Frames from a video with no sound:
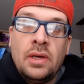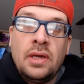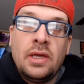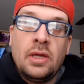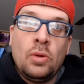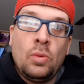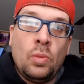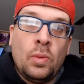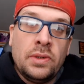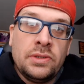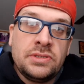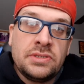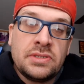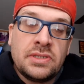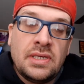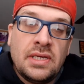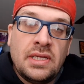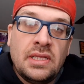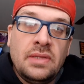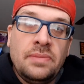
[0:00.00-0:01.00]
And once
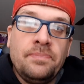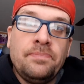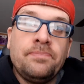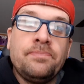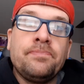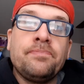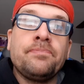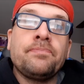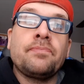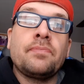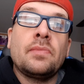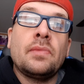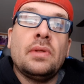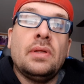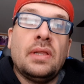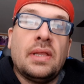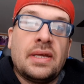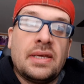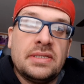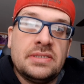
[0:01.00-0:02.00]
again,
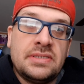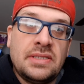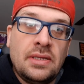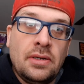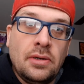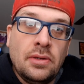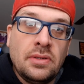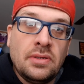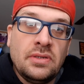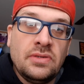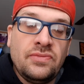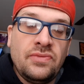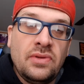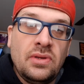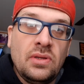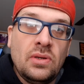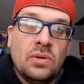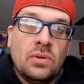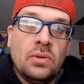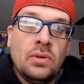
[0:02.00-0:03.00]
like I said earlier in the
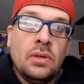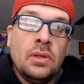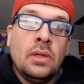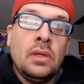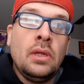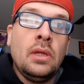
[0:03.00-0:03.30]
video,